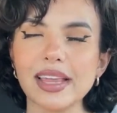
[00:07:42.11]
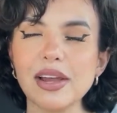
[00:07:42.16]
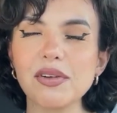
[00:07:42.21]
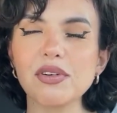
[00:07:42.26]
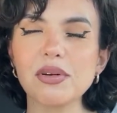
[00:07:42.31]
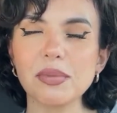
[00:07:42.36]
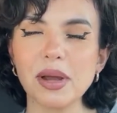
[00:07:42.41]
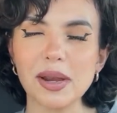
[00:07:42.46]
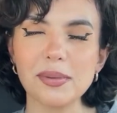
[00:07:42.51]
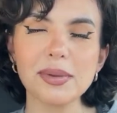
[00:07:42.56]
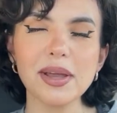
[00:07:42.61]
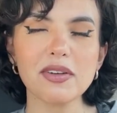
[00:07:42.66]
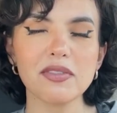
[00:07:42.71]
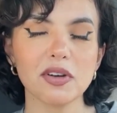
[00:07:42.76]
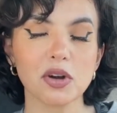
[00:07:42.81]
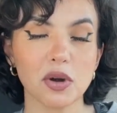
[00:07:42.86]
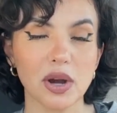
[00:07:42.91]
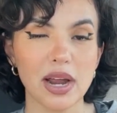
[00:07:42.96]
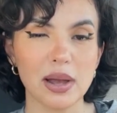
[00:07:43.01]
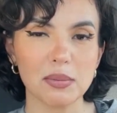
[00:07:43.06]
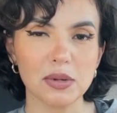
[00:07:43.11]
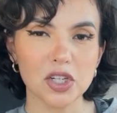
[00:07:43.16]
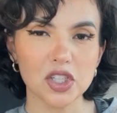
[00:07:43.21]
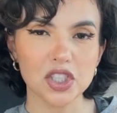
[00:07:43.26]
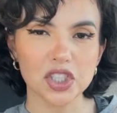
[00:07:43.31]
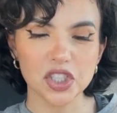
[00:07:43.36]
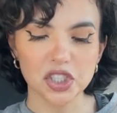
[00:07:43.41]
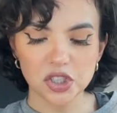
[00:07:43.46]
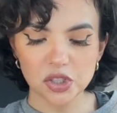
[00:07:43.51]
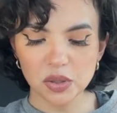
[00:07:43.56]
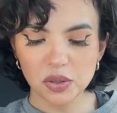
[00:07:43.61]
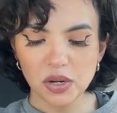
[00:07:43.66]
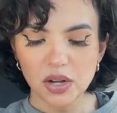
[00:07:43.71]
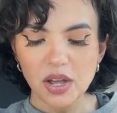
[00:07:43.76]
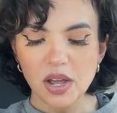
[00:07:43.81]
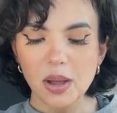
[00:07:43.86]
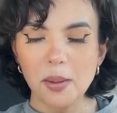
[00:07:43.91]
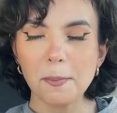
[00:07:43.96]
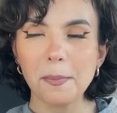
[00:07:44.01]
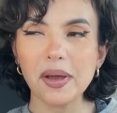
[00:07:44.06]
remind me of a grandma shoe,
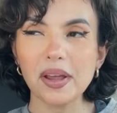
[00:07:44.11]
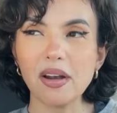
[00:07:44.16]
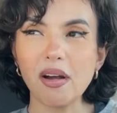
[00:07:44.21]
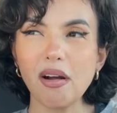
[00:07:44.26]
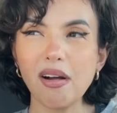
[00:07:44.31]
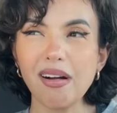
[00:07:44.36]
but